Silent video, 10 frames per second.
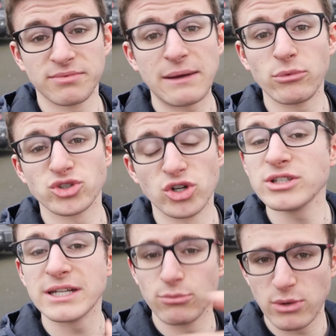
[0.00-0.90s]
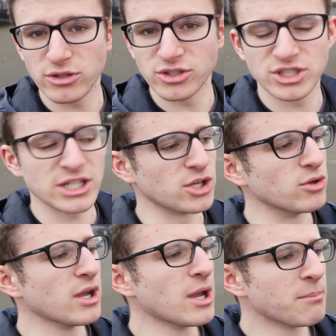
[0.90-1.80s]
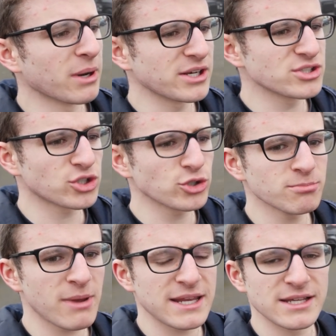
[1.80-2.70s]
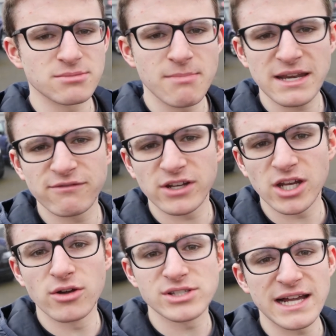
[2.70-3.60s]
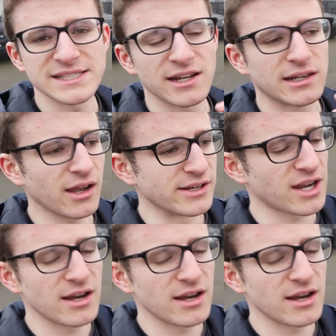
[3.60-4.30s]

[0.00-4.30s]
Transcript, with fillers: That was good and it will continue, but I just couldn't make as many videos as I liked.